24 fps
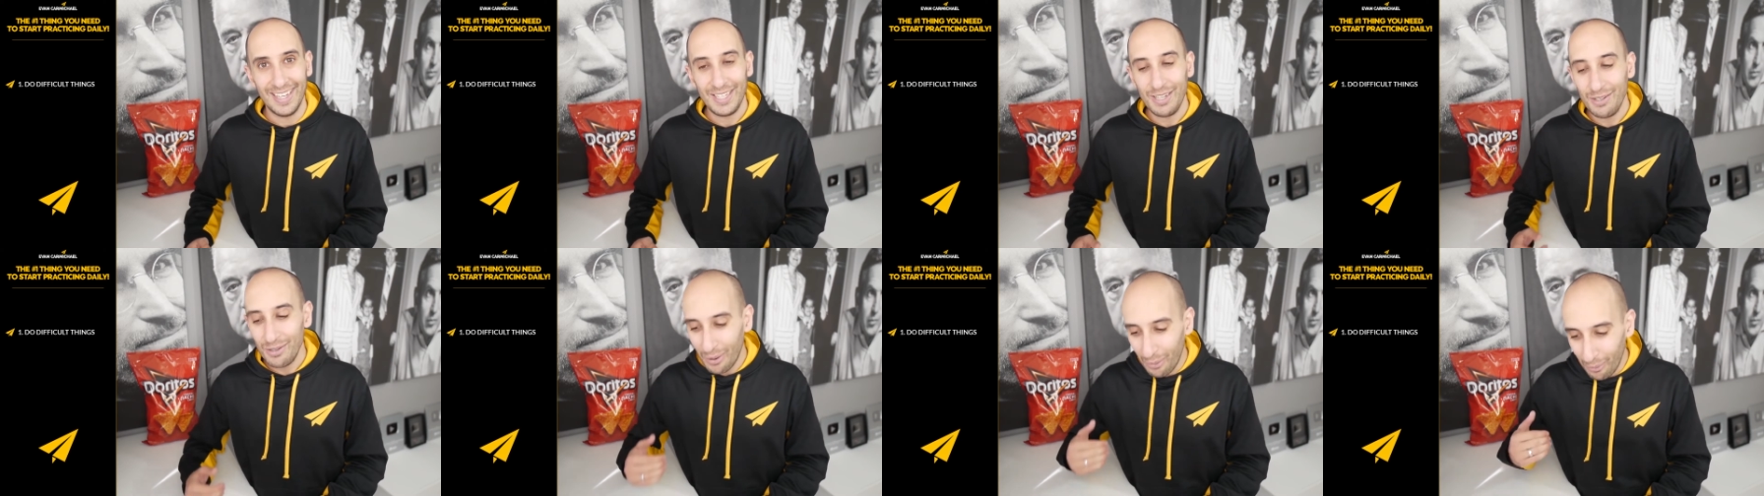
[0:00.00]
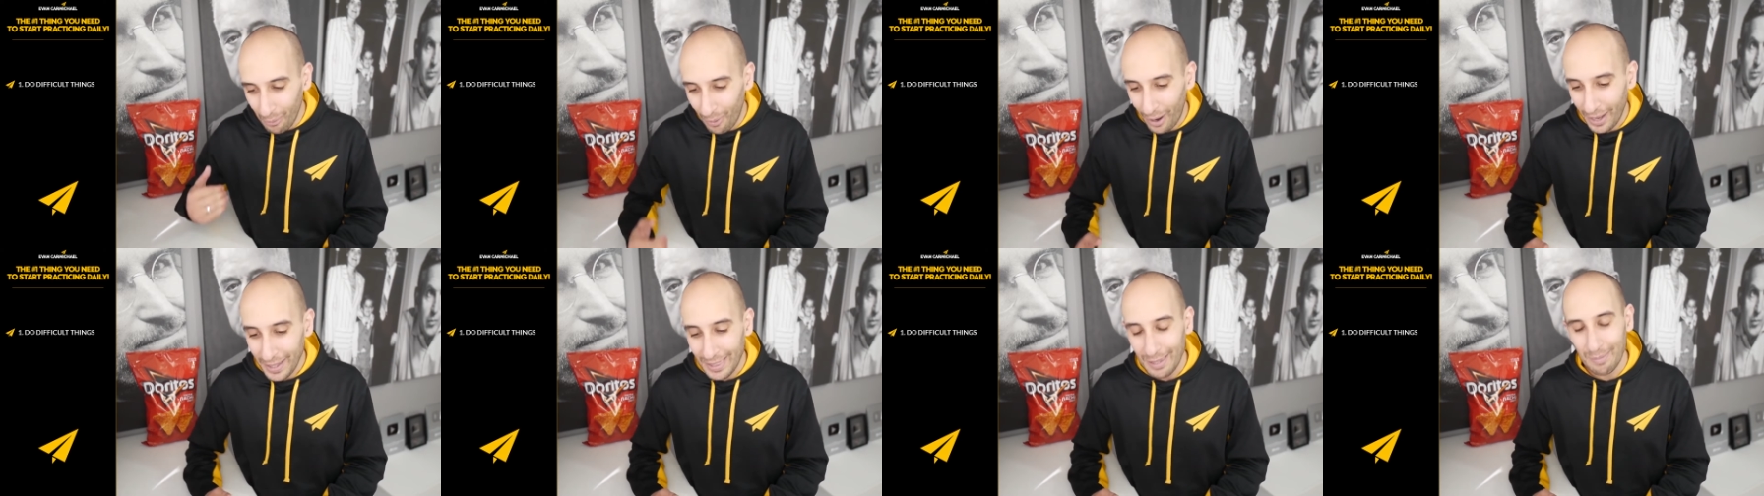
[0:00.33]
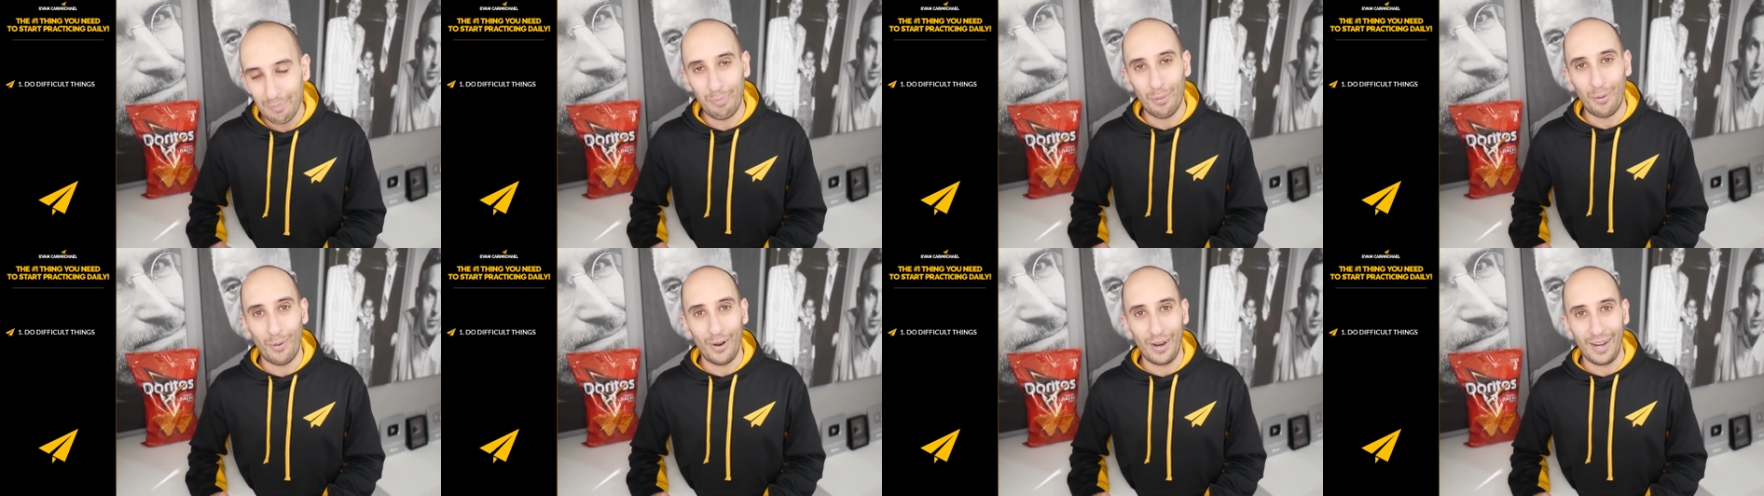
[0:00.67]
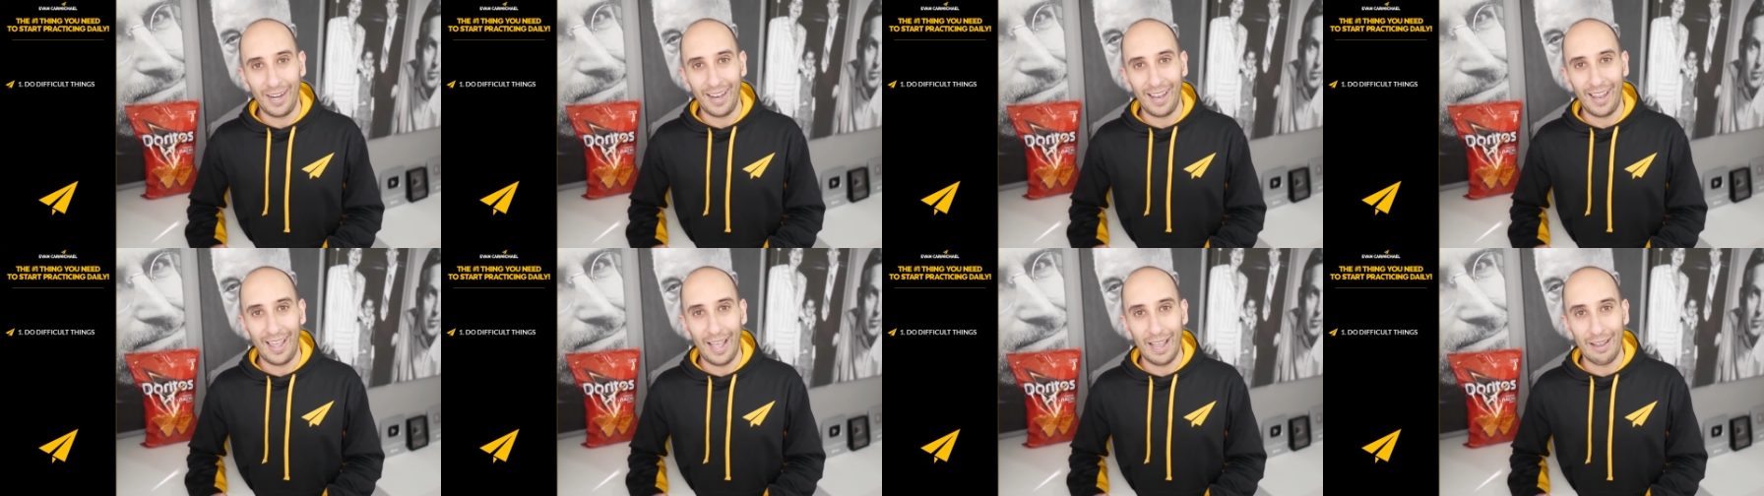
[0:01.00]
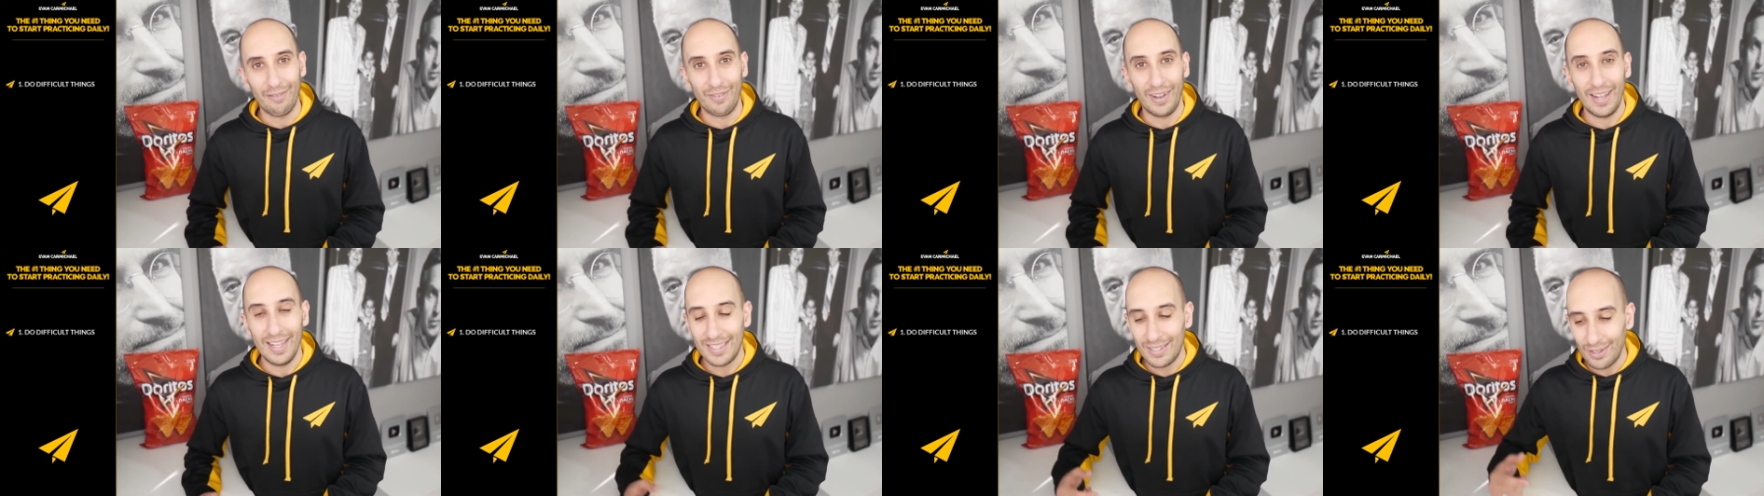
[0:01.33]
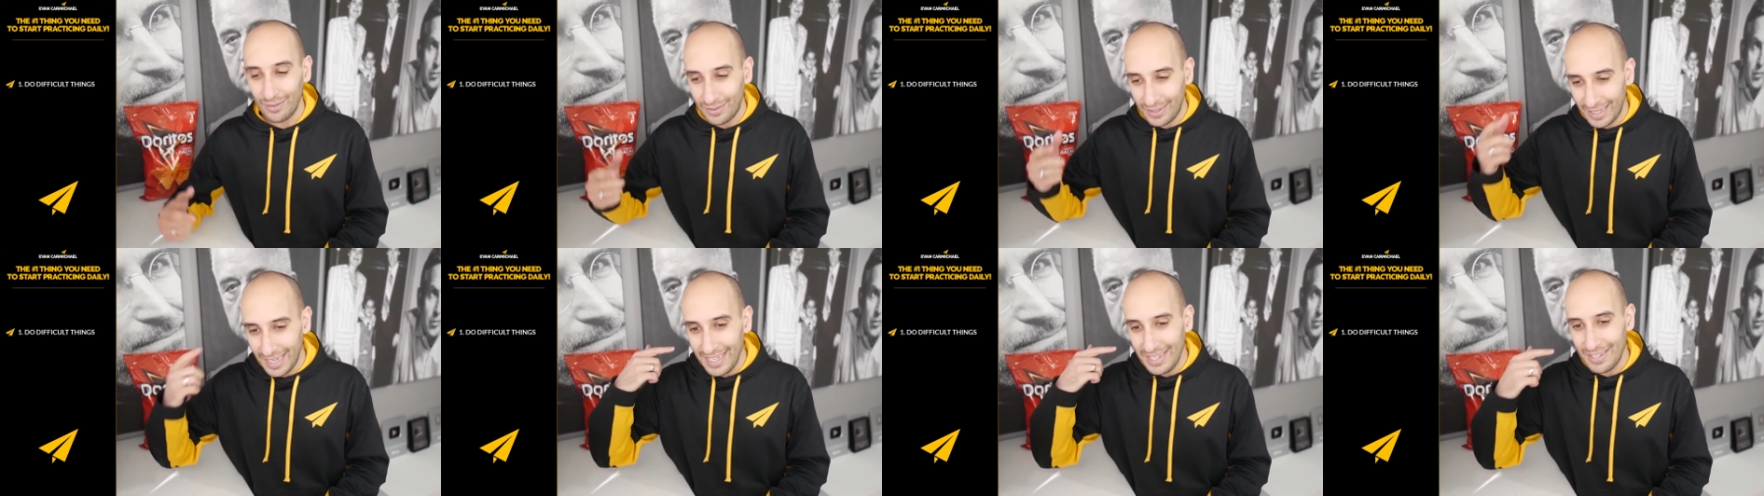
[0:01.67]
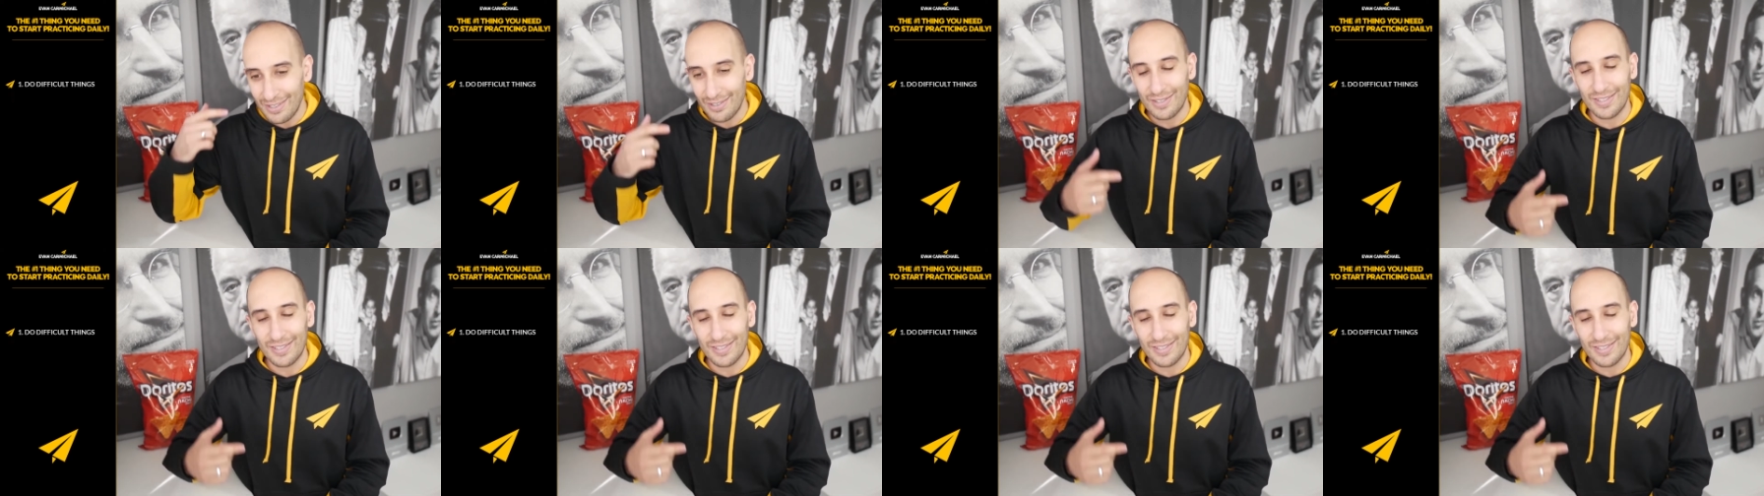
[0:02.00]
You don't want the boring life. And so teach